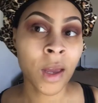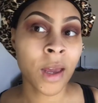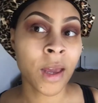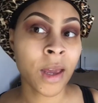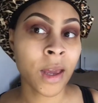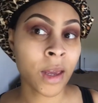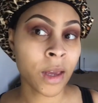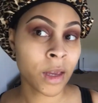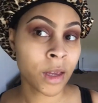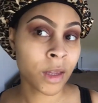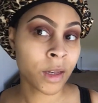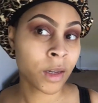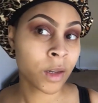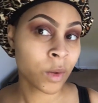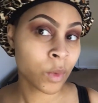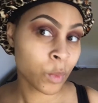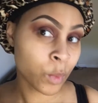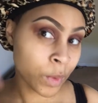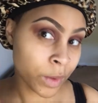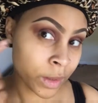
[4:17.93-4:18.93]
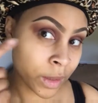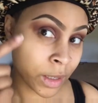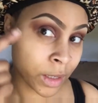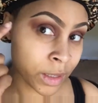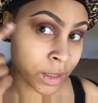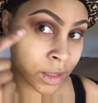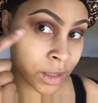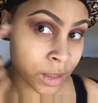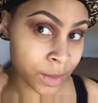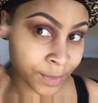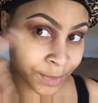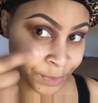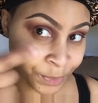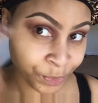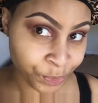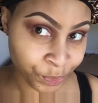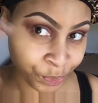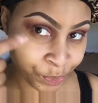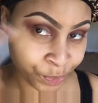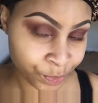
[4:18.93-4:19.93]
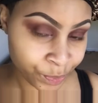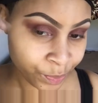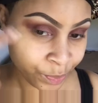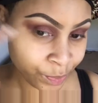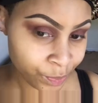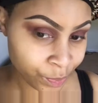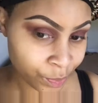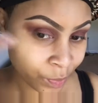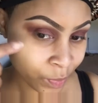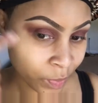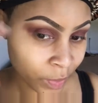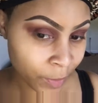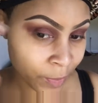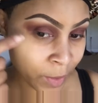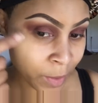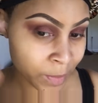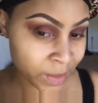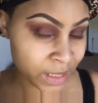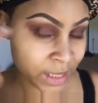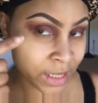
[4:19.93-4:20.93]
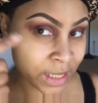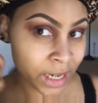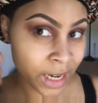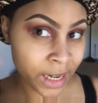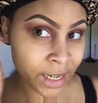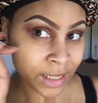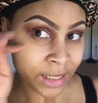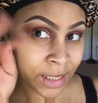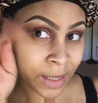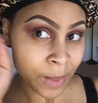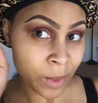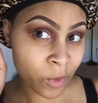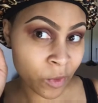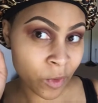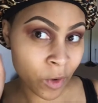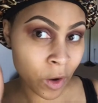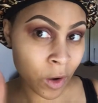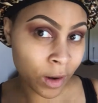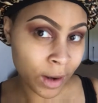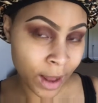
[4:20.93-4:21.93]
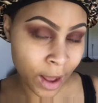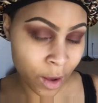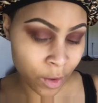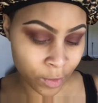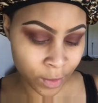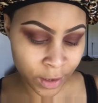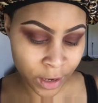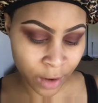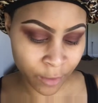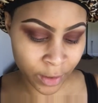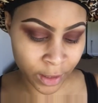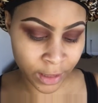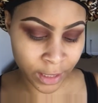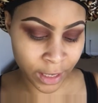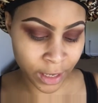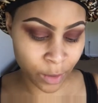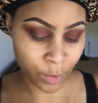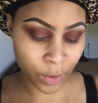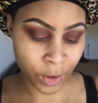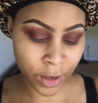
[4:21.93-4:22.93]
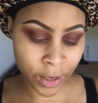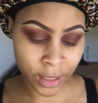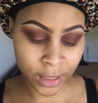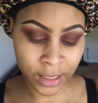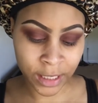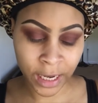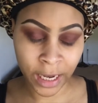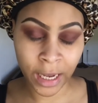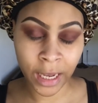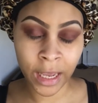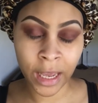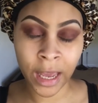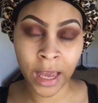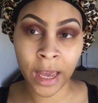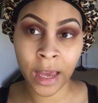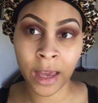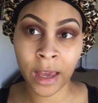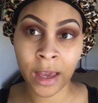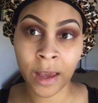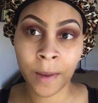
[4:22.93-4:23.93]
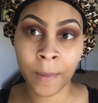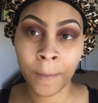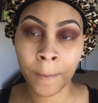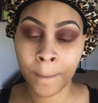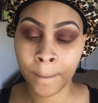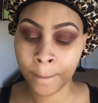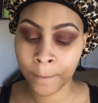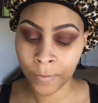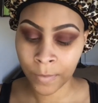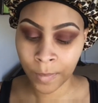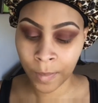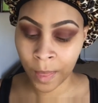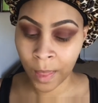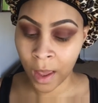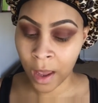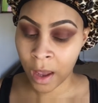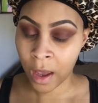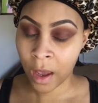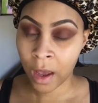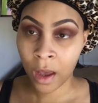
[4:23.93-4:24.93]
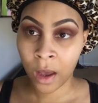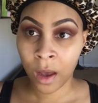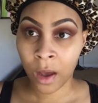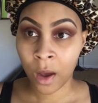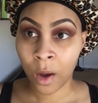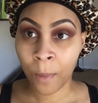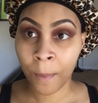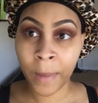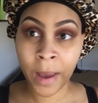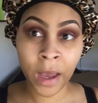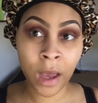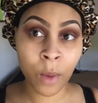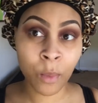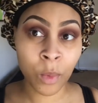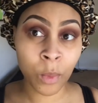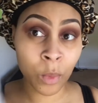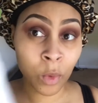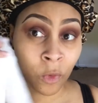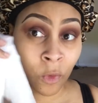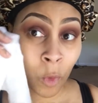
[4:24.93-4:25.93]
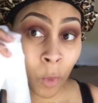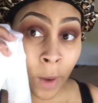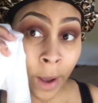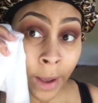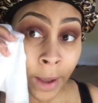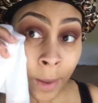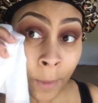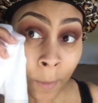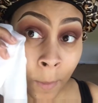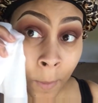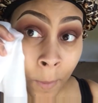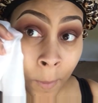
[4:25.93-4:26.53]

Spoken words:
And with this, the mistakes and the fallout and everything, we're going to take a makeup remover wipe.